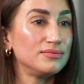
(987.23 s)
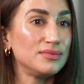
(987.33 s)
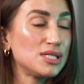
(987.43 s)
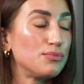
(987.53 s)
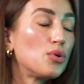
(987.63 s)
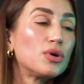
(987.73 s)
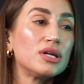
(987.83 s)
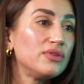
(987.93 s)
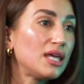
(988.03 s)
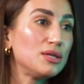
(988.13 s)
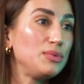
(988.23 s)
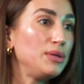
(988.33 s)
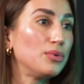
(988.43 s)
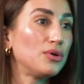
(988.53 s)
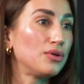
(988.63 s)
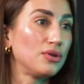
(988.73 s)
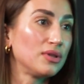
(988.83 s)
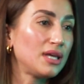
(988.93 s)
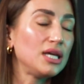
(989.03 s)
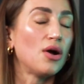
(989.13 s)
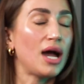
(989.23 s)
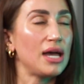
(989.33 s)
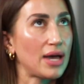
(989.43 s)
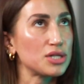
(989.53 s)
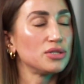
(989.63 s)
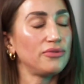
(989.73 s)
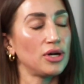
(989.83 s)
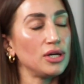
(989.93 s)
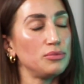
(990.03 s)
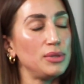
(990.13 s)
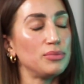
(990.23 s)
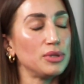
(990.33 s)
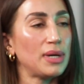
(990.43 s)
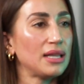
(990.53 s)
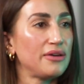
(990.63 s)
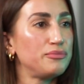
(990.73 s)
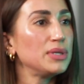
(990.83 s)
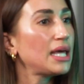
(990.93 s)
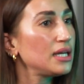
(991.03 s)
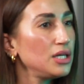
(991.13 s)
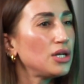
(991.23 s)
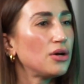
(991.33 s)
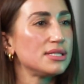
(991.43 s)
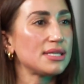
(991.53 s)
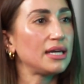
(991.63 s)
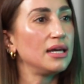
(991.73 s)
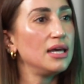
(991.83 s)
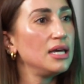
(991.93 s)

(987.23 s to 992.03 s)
supportive than the people, you know, I have actually very good people in my life, but like, you know, it's like